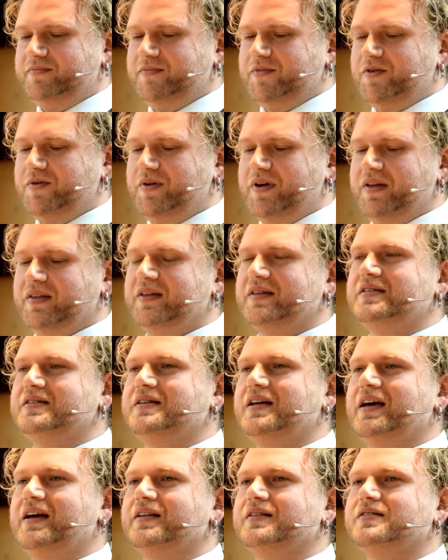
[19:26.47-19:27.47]
doing this
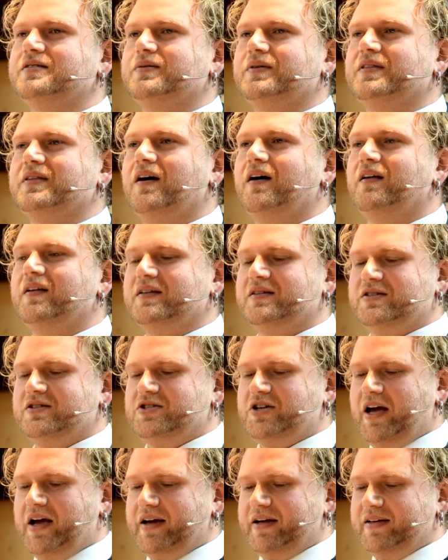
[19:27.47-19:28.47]
dance with all its
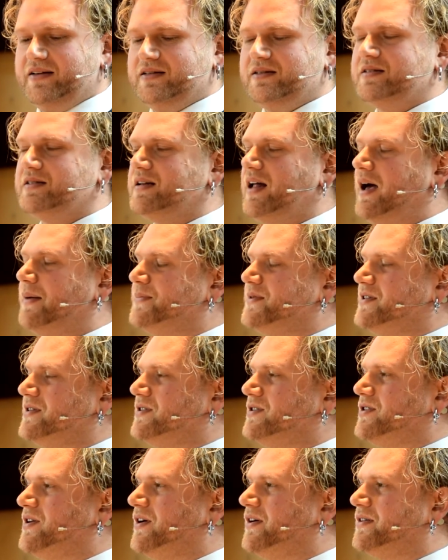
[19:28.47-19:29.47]
jagged stops
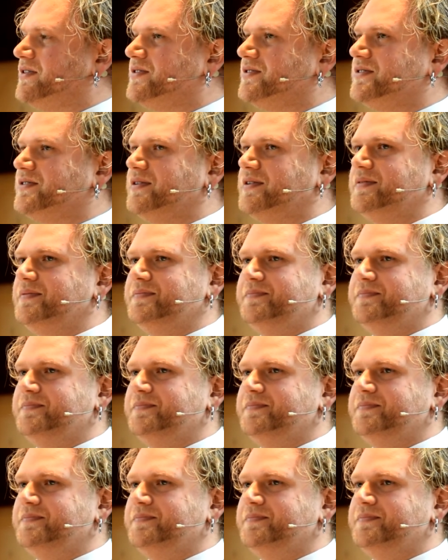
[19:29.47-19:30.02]
and starts.